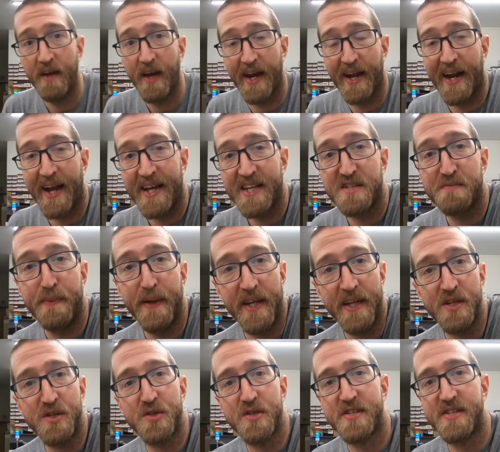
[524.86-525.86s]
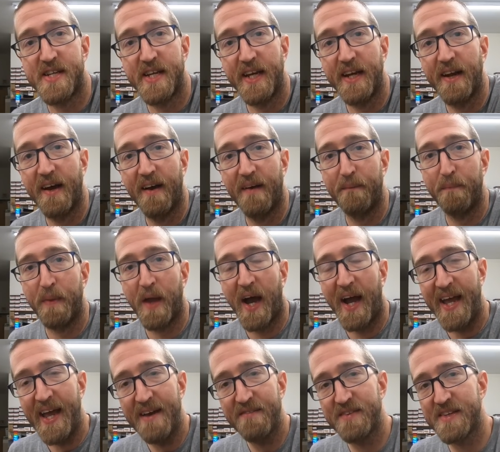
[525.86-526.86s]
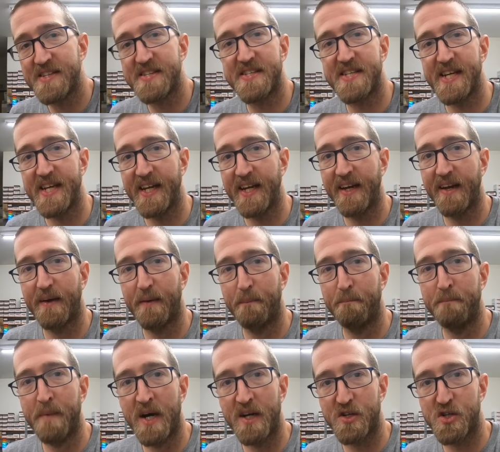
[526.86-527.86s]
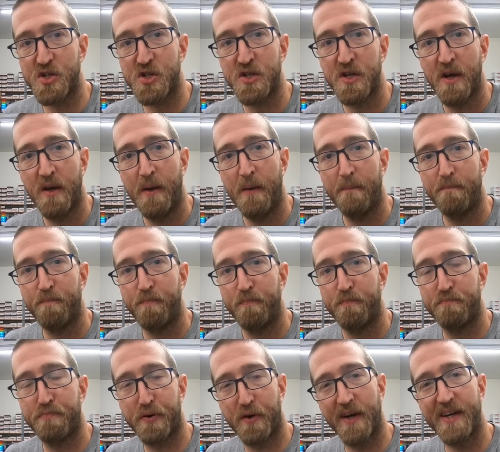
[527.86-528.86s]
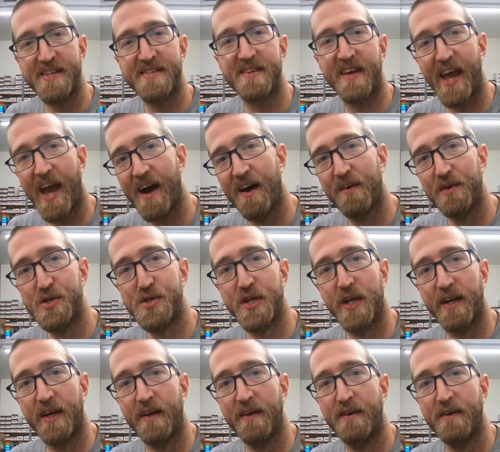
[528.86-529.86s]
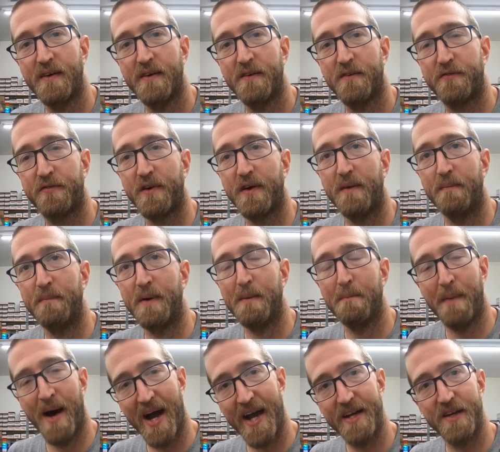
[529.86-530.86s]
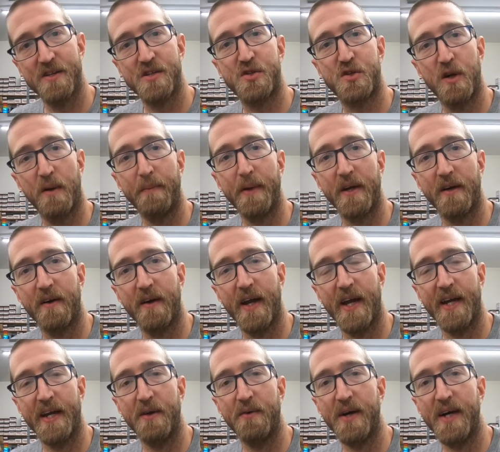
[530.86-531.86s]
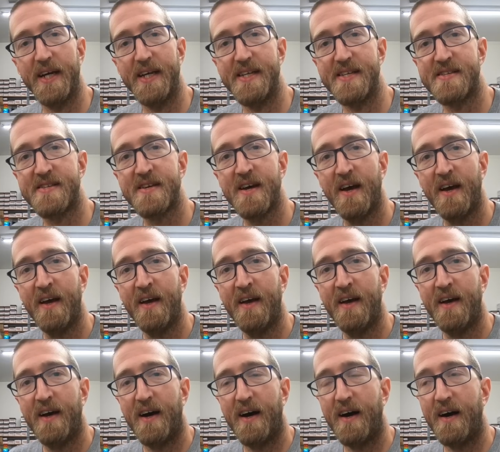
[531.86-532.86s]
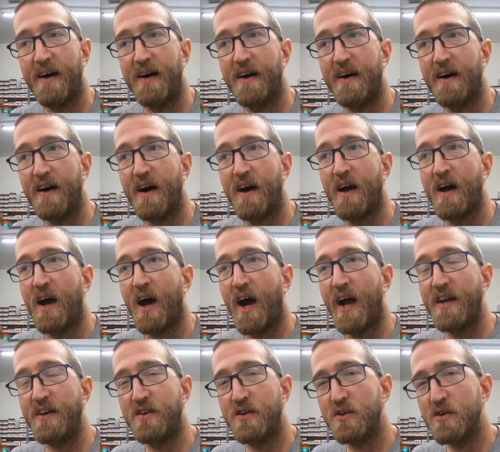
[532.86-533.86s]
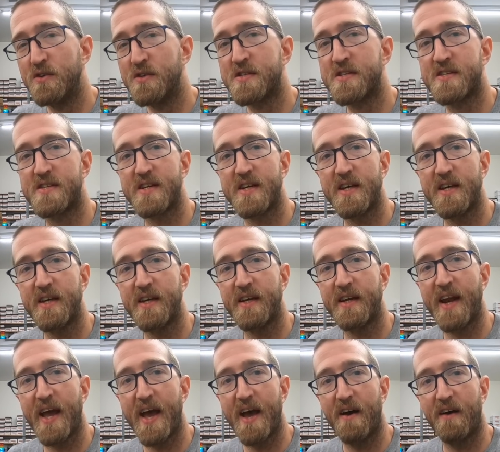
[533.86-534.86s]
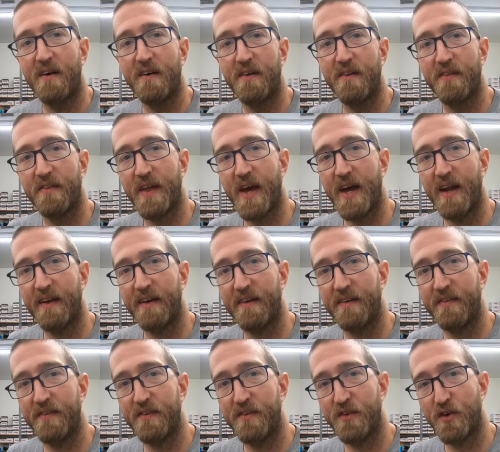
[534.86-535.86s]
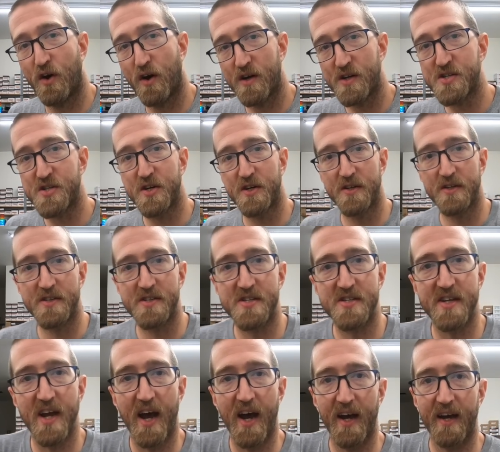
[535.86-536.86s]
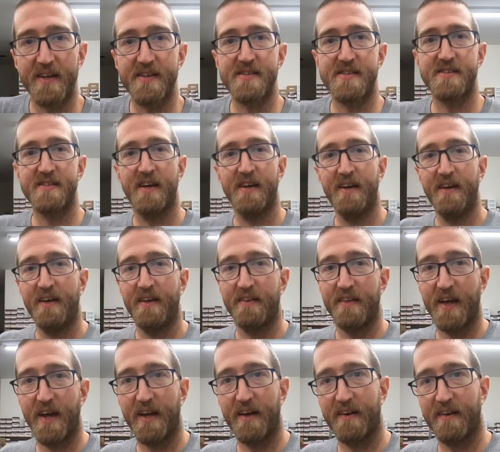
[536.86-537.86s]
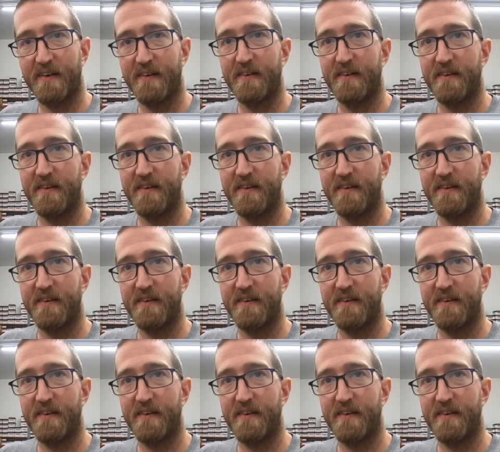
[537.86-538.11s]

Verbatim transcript: And it has been interesting. I haven't seen much price gouging from my distributor, anyways. Uh, I do see now that there are certain stocks that